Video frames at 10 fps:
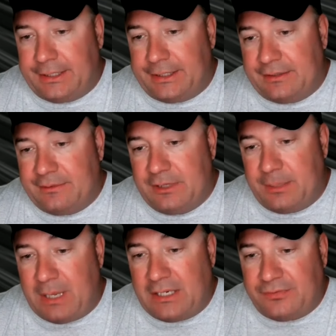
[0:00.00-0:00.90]
The
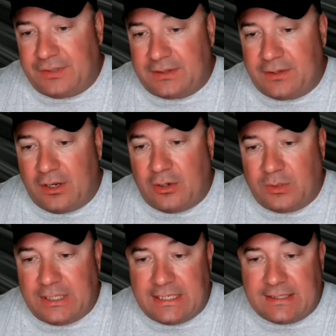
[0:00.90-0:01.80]
benefit,
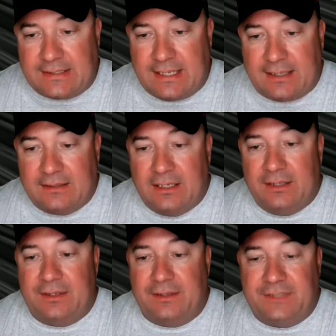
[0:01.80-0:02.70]
though, is that
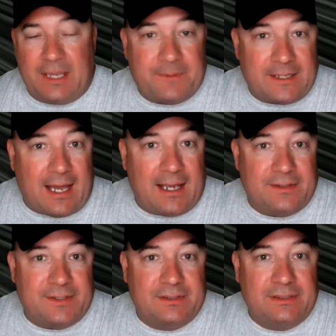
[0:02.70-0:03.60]
the depth
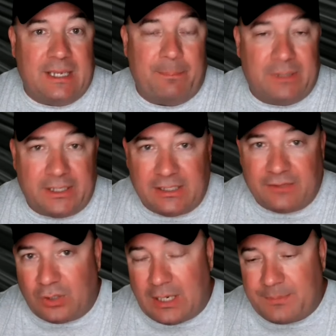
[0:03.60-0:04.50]
guys get plenty
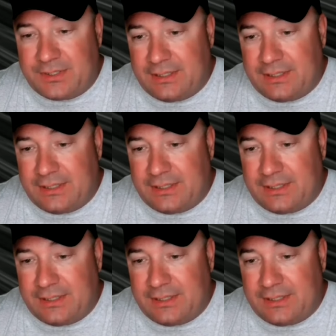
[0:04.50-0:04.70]
of reps.